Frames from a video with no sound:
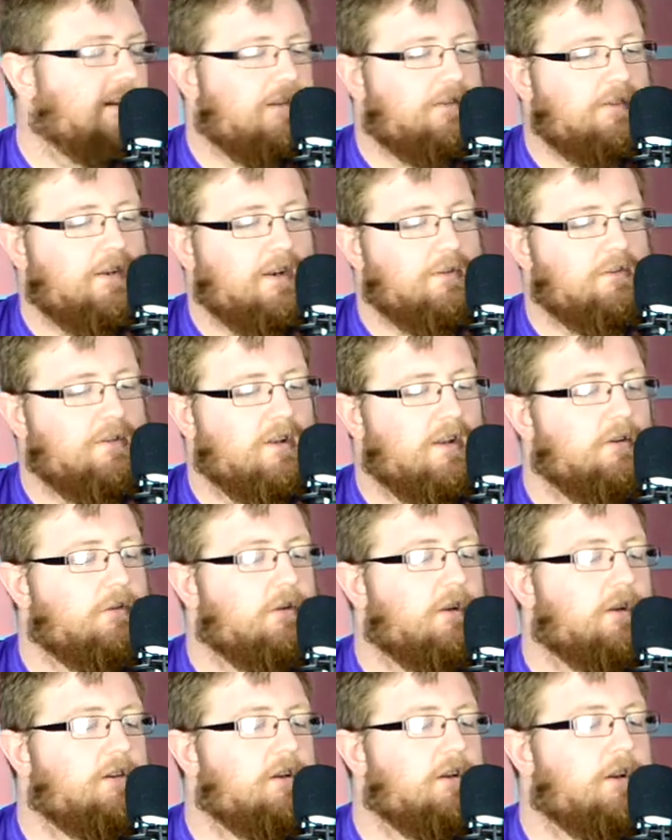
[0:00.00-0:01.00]
I think there was a little
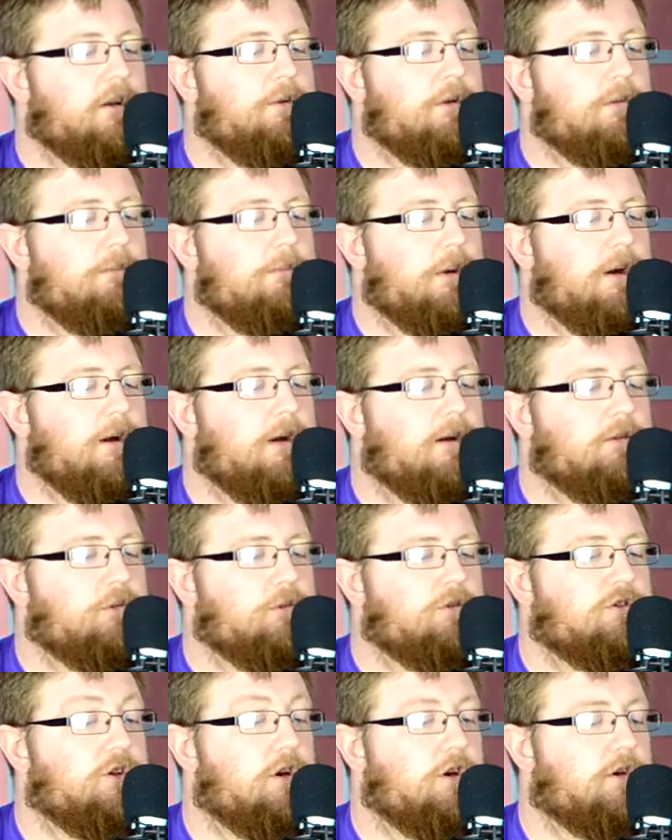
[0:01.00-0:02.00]
like loading bar or
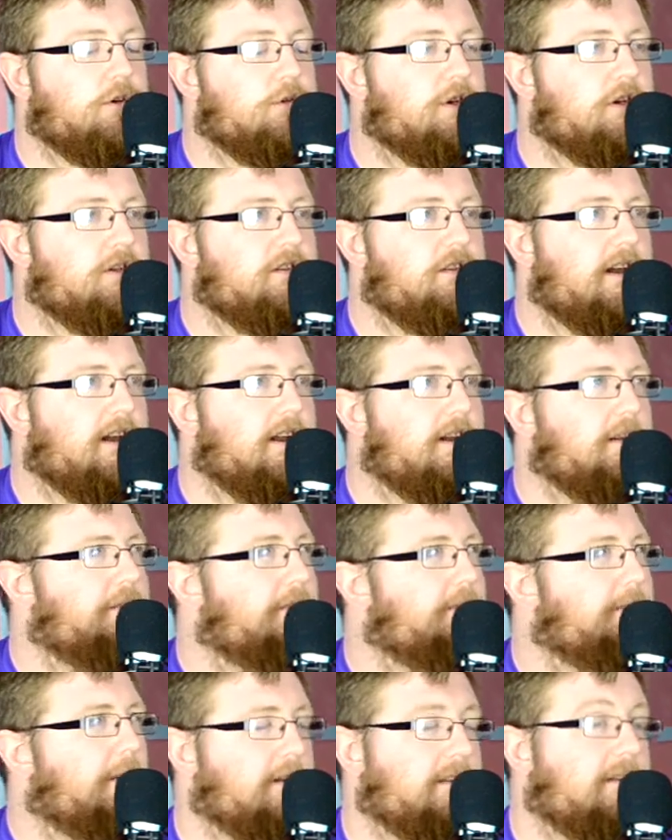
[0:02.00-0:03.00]
circle, should I say. And
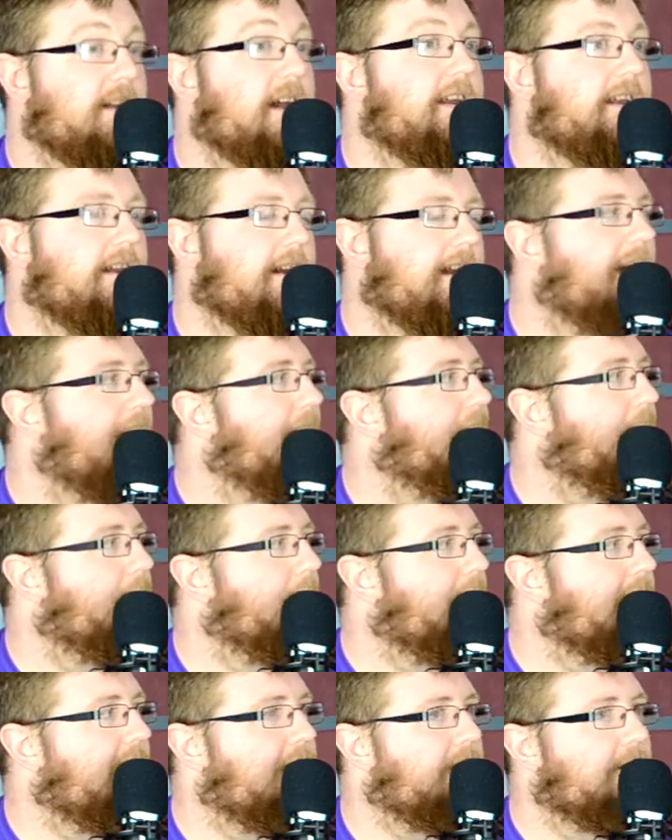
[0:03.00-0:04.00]
I take it if
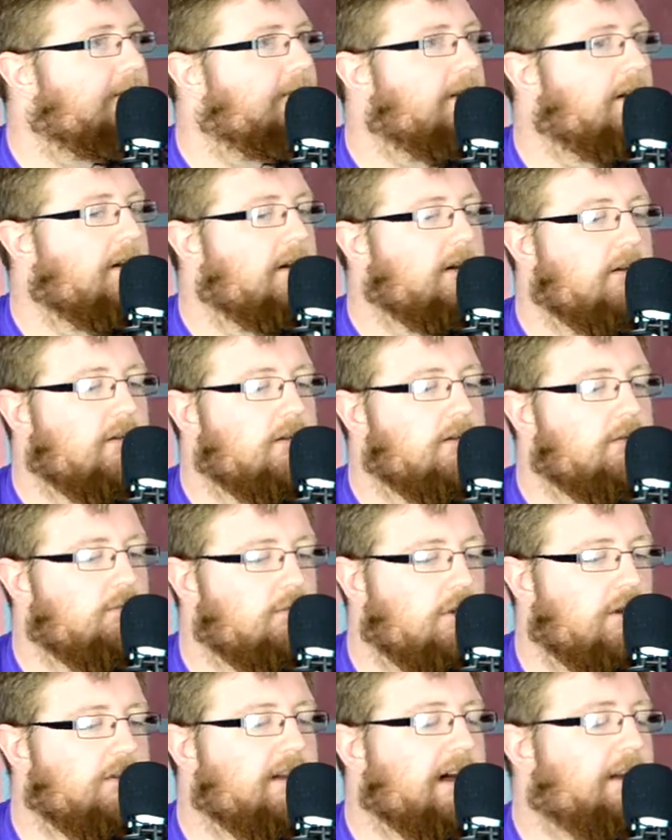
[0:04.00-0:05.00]
we'd had
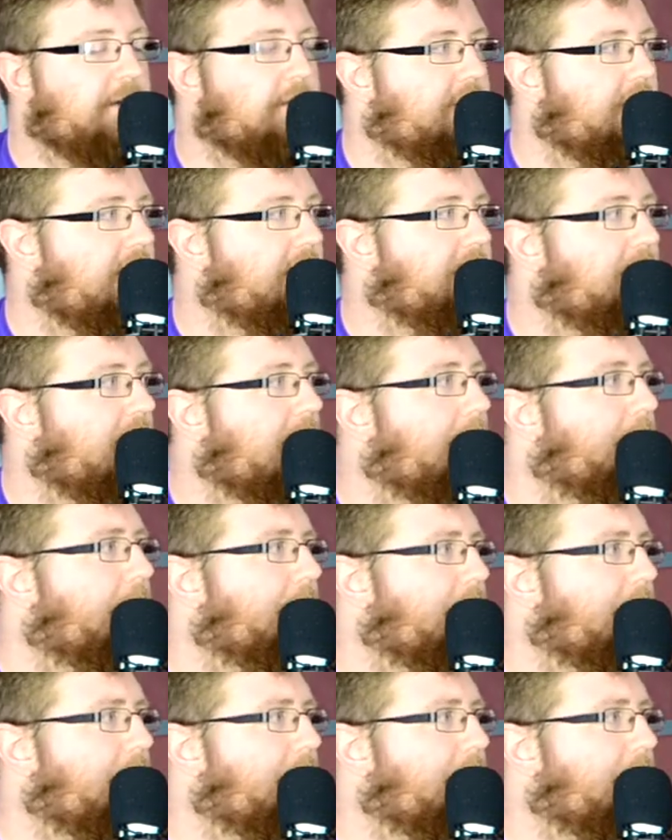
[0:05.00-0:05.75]
run down a certain time, I